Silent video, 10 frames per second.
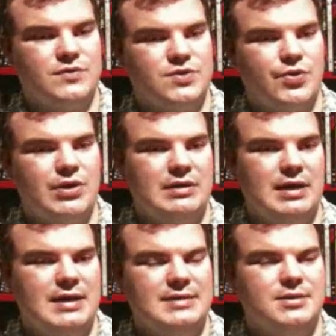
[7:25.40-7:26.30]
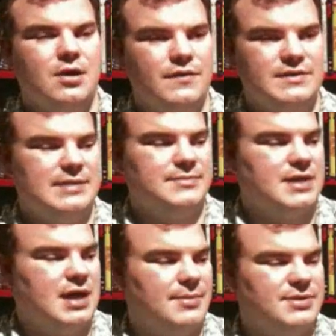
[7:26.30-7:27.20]
different storylines all at the
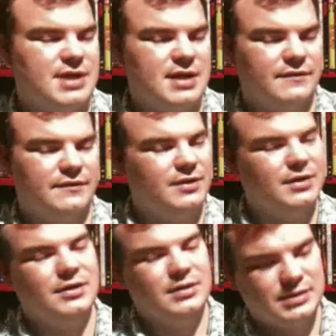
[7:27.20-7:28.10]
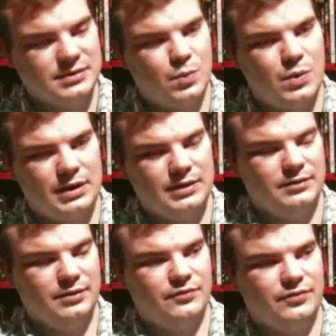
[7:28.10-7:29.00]
same time. It's kind of
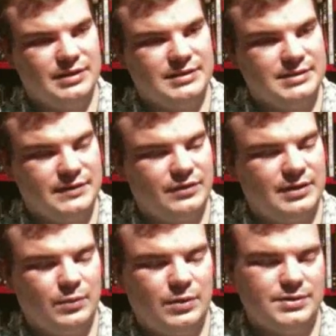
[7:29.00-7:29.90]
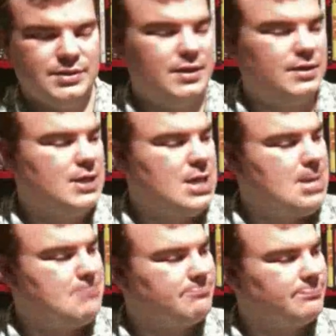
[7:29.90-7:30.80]
really differently well
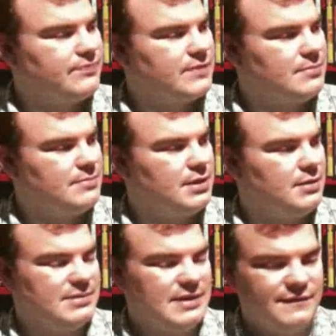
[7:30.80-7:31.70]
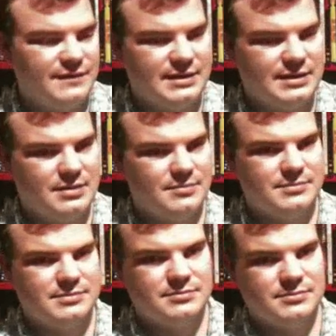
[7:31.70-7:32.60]
done. But
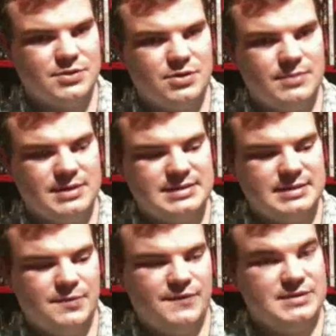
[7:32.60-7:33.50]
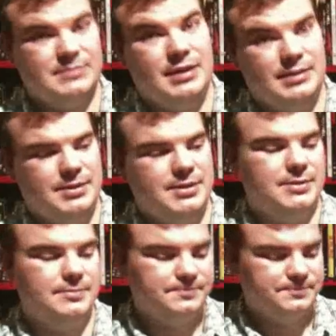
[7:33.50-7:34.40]
definitely 2 must-see movies in my
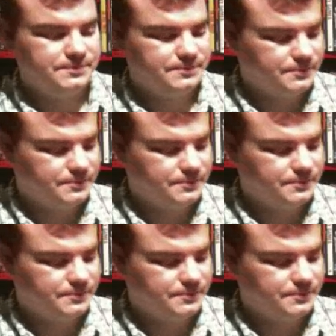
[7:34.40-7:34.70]
opinion.